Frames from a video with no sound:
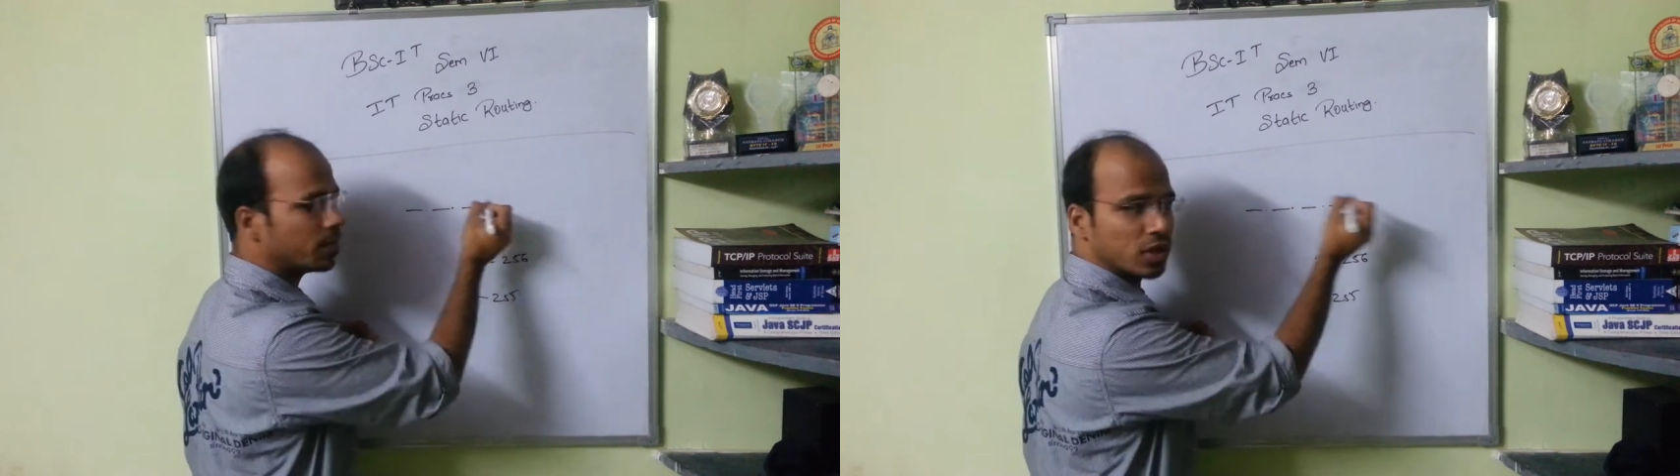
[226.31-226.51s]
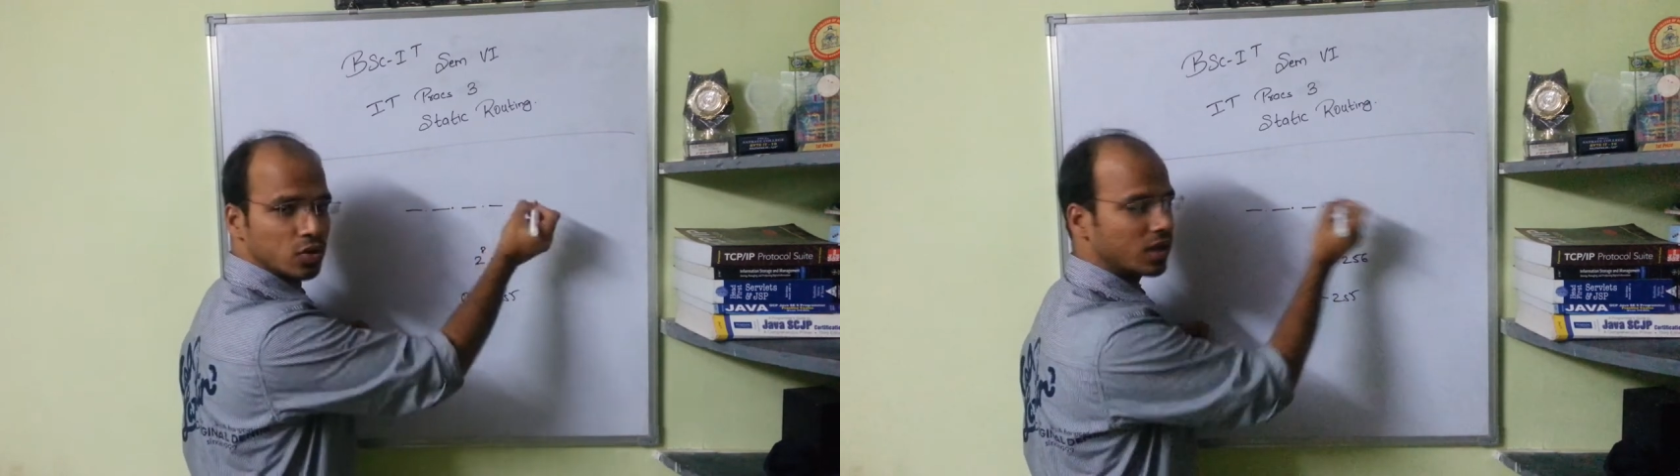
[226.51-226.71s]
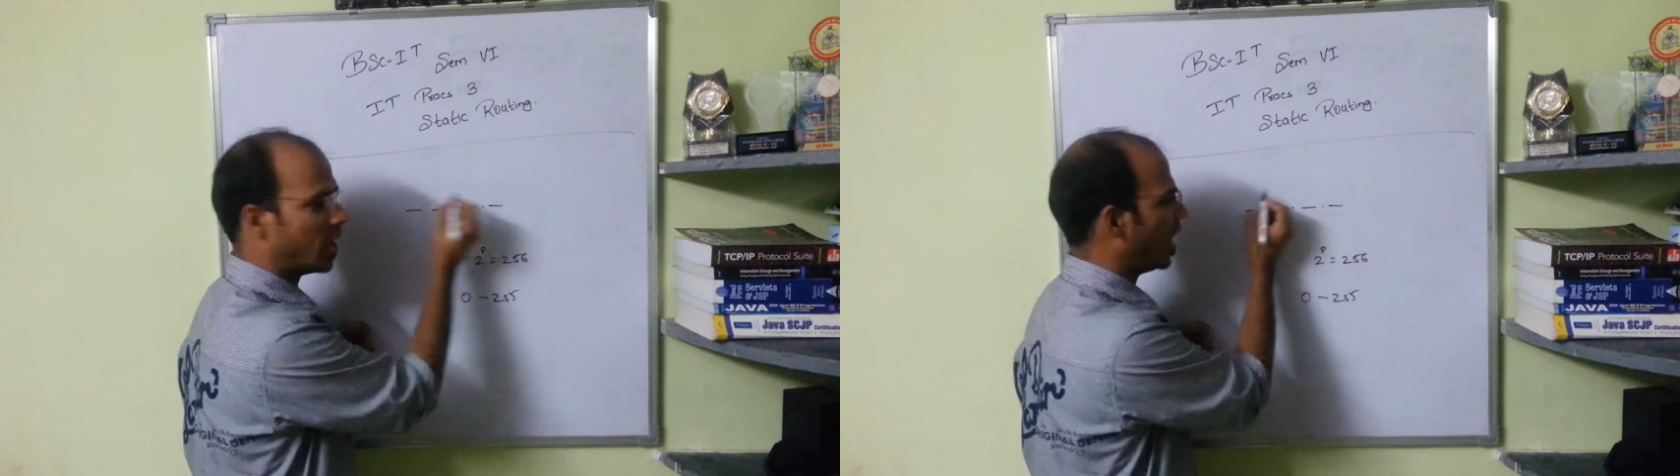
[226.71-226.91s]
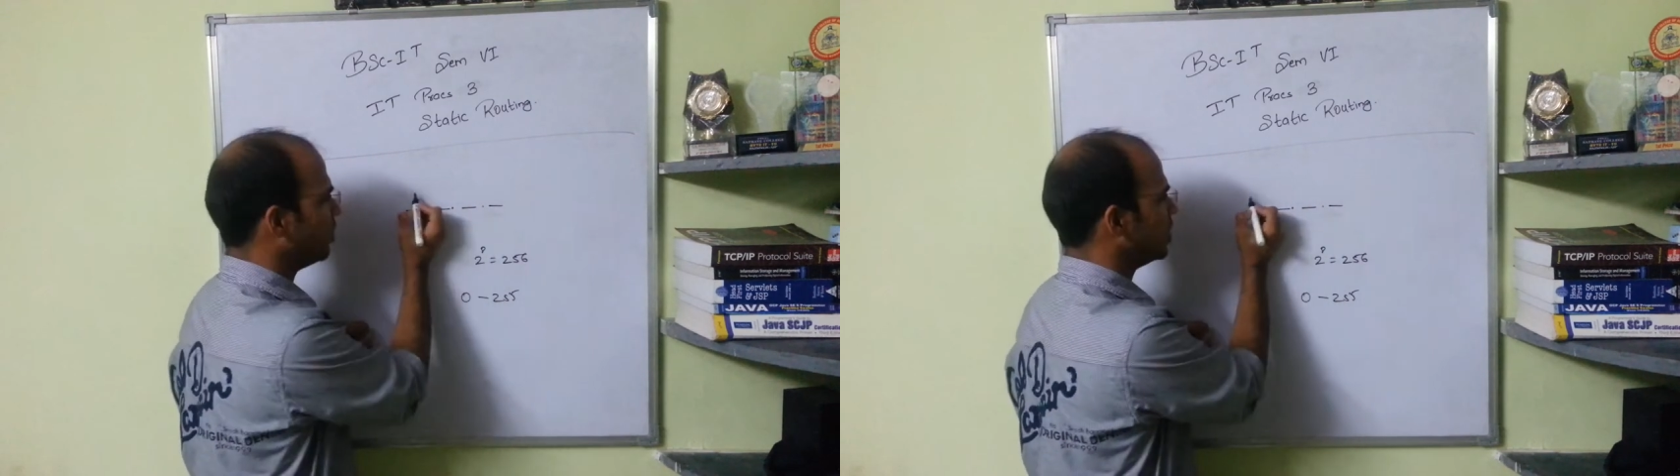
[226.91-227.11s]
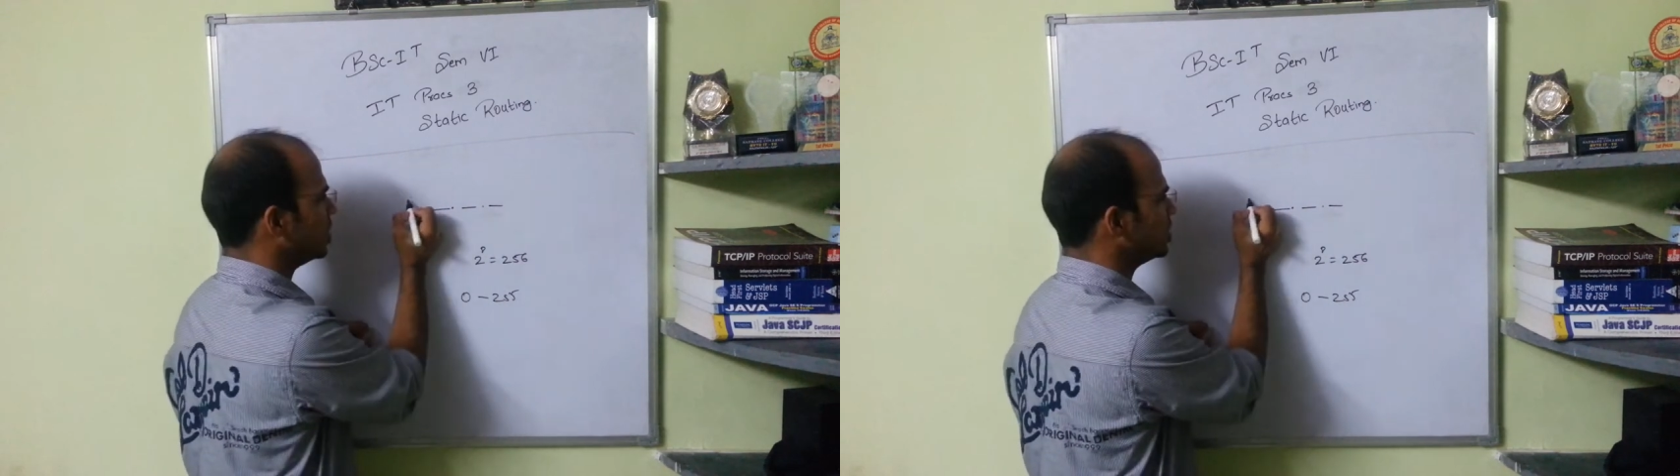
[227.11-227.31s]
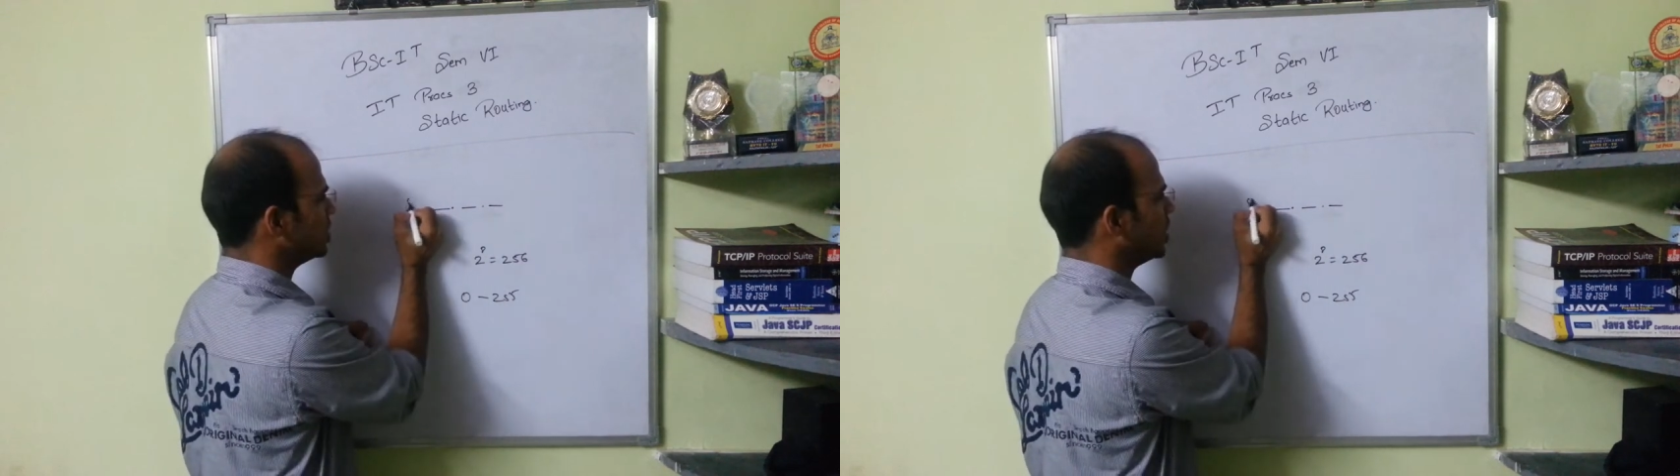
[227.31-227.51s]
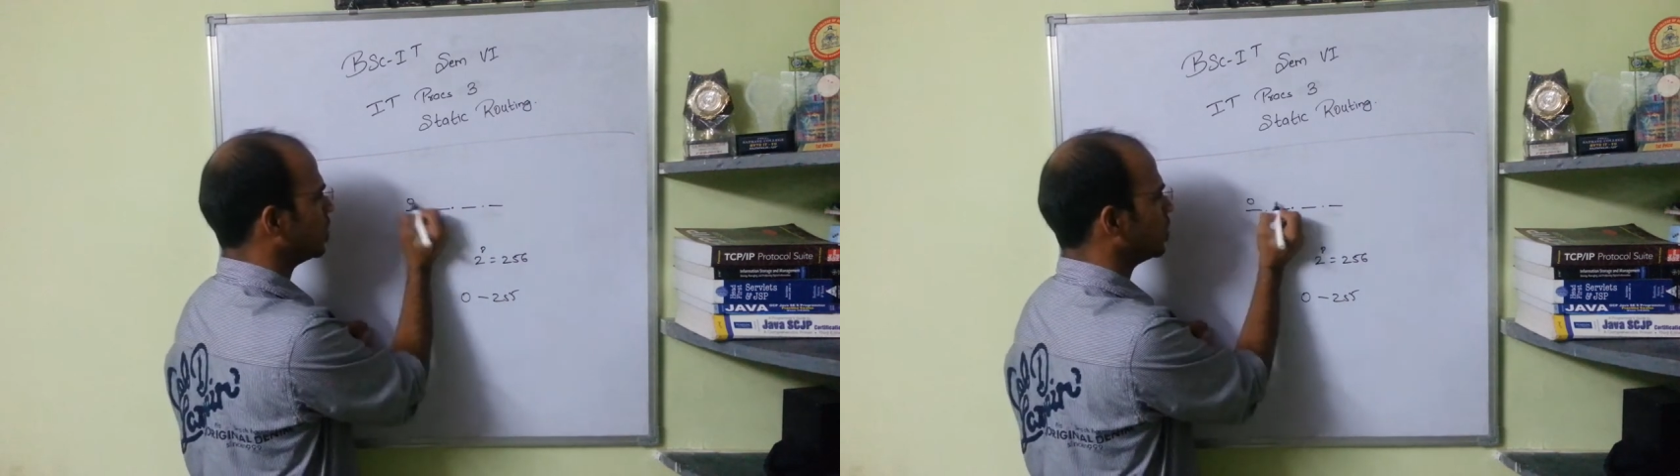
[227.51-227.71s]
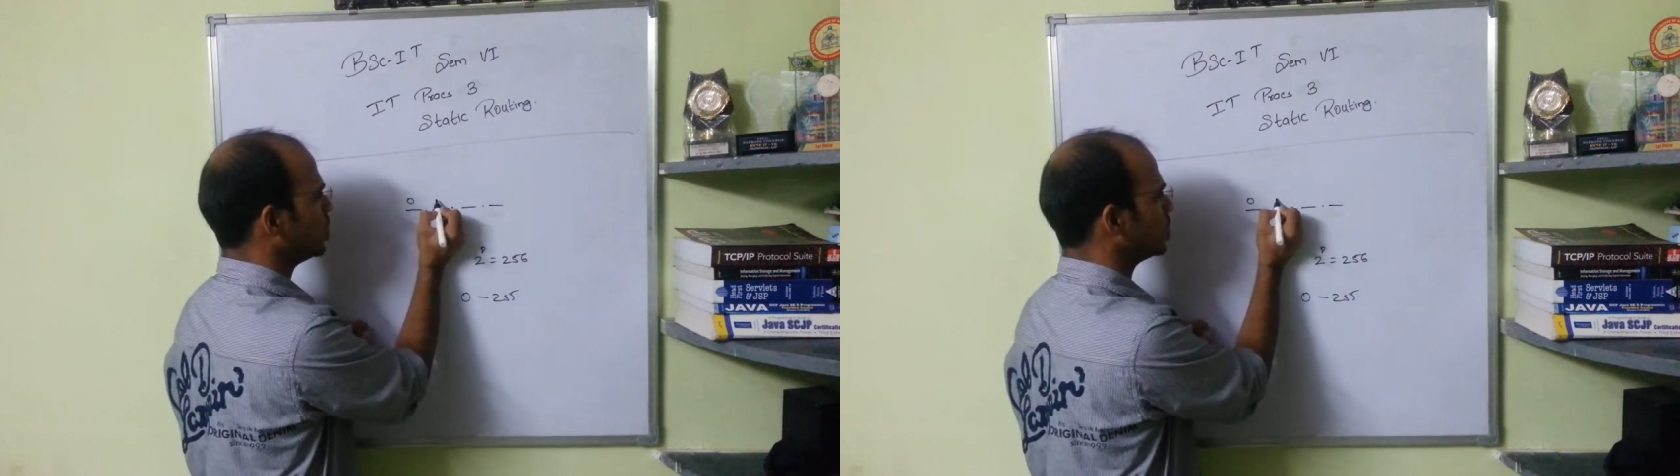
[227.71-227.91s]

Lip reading: number you can have is 0,